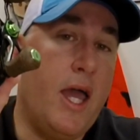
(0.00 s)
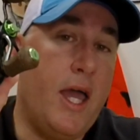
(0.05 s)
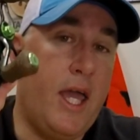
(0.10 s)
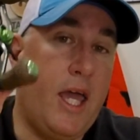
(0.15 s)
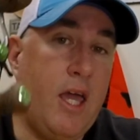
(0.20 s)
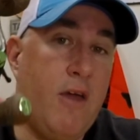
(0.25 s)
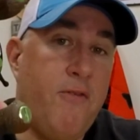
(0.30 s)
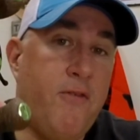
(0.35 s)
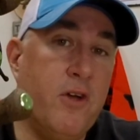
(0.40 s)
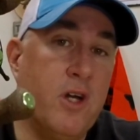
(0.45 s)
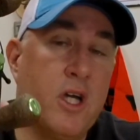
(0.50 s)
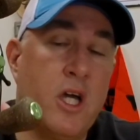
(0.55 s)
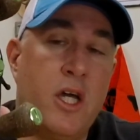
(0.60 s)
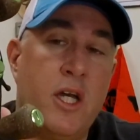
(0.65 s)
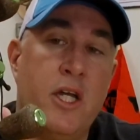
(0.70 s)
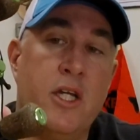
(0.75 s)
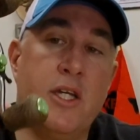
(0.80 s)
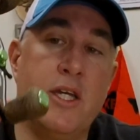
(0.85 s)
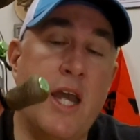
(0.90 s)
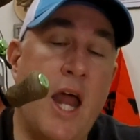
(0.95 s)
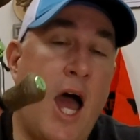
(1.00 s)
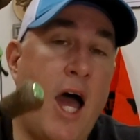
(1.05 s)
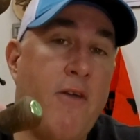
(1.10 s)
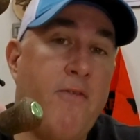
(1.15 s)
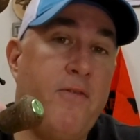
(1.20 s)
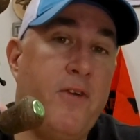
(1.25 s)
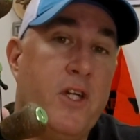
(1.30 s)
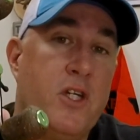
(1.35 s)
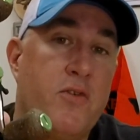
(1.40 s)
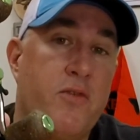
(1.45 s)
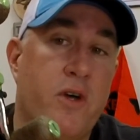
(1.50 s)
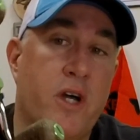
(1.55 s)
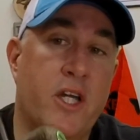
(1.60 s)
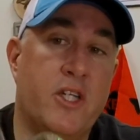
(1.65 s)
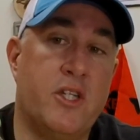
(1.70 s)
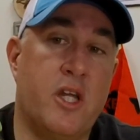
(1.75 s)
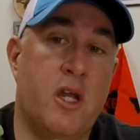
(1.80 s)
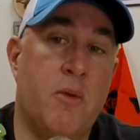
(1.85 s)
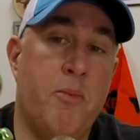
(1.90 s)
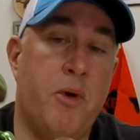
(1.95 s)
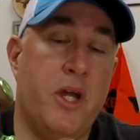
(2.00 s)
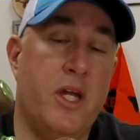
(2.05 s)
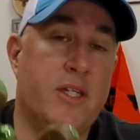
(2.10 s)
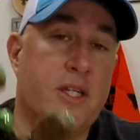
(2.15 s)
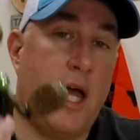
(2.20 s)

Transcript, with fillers: if you're going to not fish for an extended period